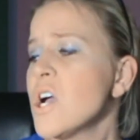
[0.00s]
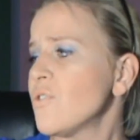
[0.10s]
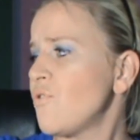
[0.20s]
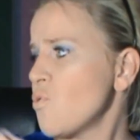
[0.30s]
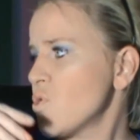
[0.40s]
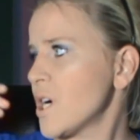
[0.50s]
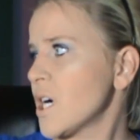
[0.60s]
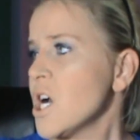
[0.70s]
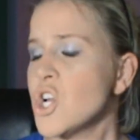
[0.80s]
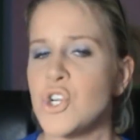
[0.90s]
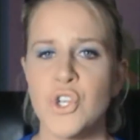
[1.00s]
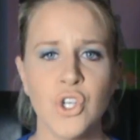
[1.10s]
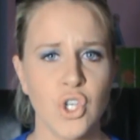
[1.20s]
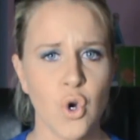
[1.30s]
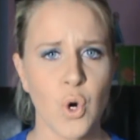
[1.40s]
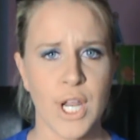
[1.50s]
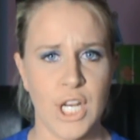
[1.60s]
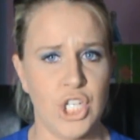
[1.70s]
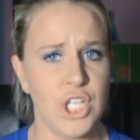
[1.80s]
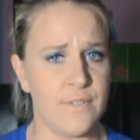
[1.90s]
for New York
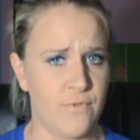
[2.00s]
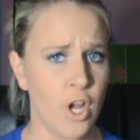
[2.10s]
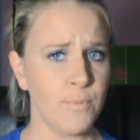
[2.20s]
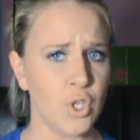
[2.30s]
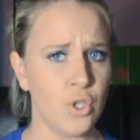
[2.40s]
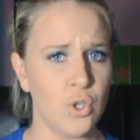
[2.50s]
and she's from New